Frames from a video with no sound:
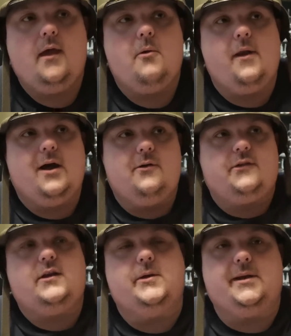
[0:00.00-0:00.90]
when I was
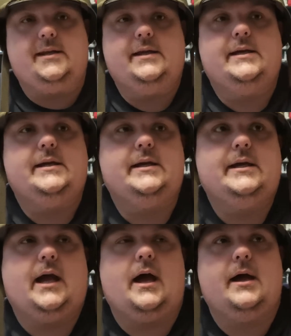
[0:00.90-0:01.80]
at uni,
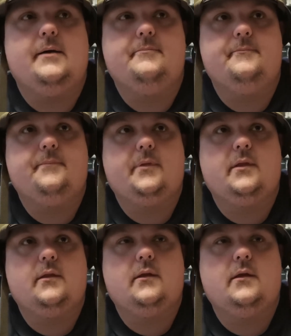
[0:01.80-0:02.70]

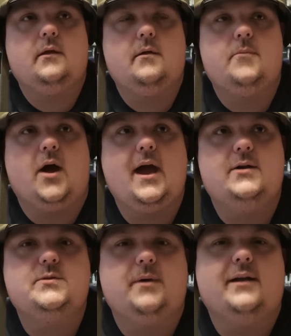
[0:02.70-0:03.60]
my
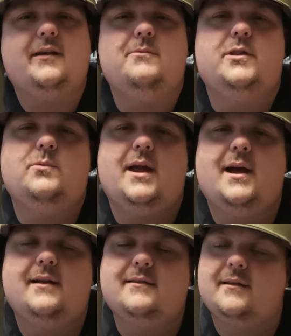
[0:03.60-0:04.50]
housemate... I don't know whether we
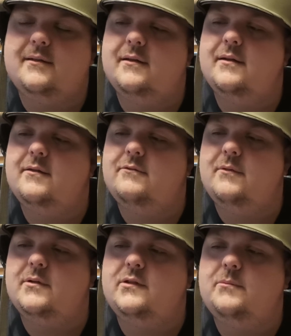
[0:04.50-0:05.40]
had
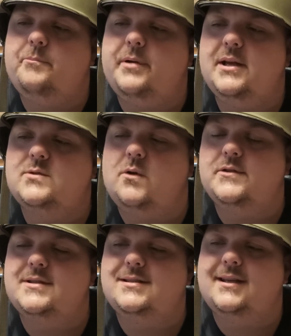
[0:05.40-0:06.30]

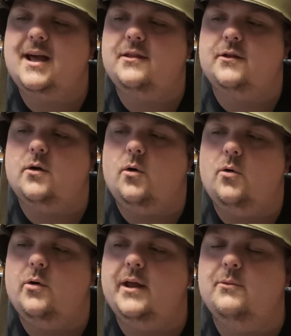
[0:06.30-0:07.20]
PS1s together
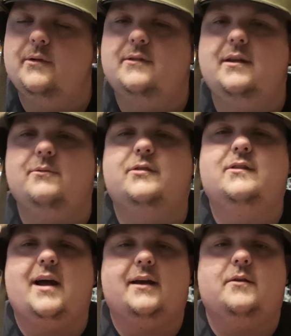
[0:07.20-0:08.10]
or it was
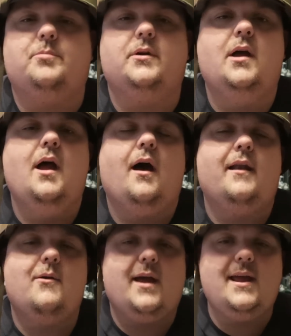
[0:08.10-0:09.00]
staggered, but I
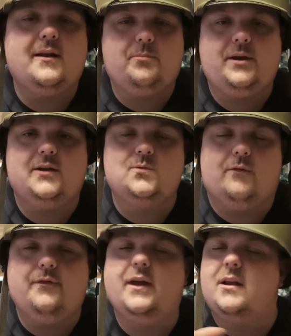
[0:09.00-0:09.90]
know he had a
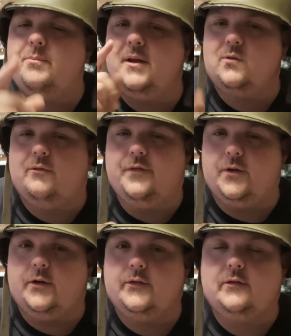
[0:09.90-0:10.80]
PS1. He had a PS1
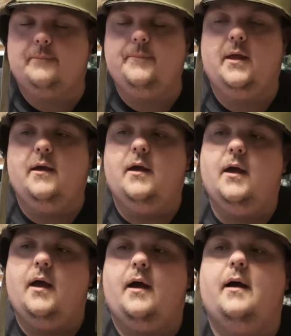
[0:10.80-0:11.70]
first,
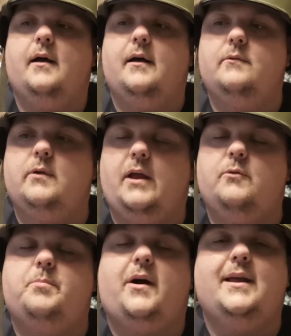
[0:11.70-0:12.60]
and he
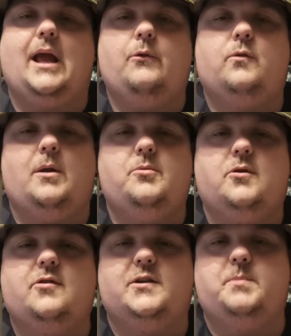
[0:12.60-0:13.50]
was buying games for it. He
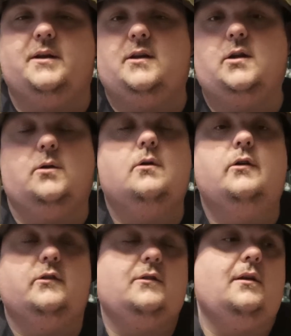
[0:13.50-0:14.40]
bought Crash Bandicoot
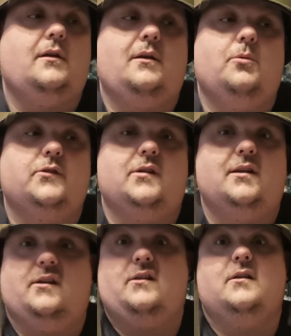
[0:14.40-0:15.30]
because he wasn't
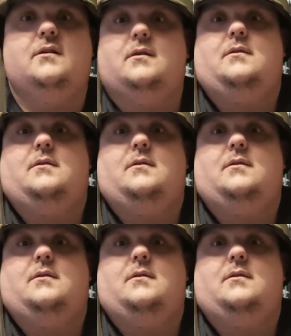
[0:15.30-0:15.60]
an idiot,